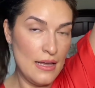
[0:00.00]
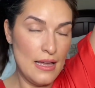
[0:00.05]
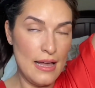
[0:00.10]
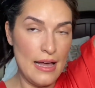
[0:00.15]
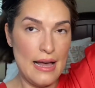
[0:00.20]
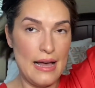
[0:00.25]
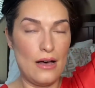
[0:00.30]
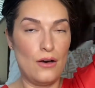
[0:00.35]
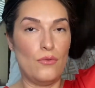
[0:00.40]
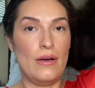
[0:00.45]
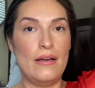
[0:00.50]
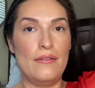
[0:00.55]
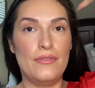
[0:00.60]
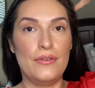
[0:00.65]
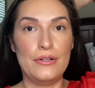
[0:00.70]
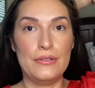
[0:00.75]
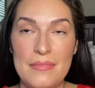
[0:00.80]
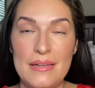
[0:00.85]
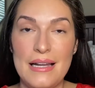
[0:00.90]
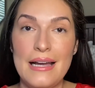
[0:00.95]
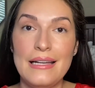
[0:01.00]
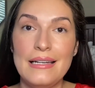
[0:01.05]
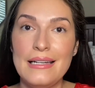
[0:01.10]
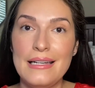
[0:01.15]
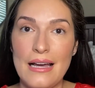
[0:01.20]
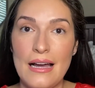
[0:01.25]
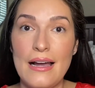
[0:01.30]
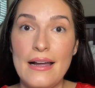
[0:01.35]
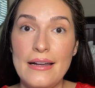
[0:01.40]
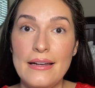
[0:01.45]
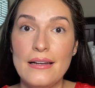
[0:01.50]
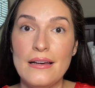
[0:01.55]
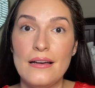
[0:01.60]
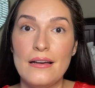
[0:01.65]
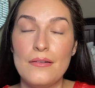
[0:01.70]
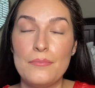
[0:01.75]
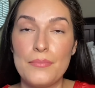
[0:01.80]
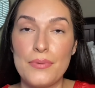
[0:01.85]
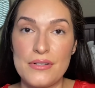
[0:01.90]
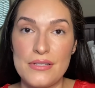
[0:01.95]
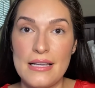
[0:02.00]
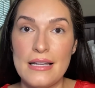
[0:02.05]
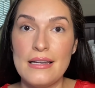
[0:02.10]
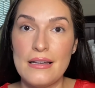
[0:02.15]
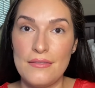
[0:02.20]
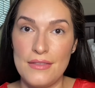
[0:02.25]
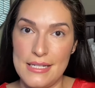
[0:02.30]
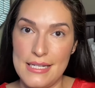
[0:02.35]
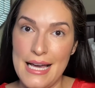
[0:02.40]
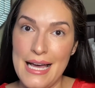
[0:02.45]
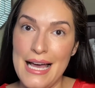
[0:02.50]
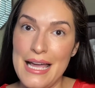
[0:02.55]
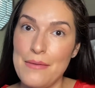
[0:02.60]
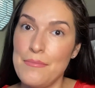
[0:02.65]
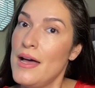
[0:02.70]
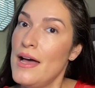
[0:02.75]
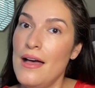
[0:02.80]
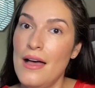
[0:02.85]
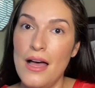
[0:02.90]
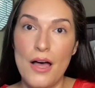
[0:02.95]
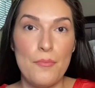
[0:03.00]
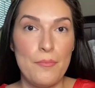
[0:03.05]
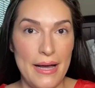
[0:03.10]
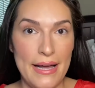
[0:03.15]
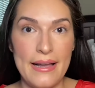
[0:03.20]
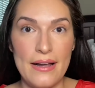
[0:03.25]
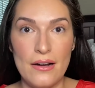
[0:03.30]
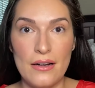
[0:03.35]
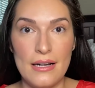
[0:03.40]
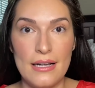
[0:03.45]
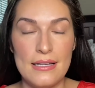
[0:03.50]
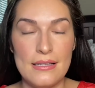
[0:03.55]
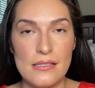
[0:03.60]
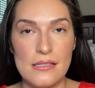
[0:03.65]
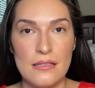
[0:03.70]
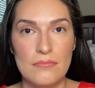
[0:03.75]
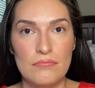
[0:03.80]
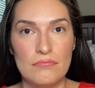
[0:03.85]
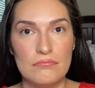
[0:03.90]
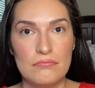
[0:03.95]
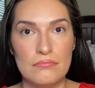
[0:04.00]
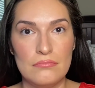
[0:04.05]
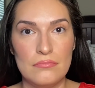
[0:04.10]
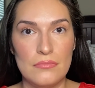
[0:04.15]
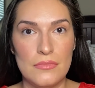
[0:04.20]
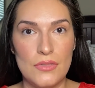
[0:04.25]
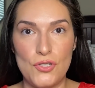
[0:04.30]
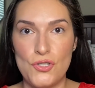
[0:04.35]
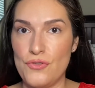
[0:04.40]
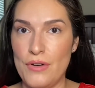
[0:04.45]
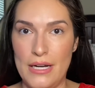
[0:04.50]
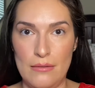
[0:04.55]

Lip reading: However, 99% of the time, my hair is straight,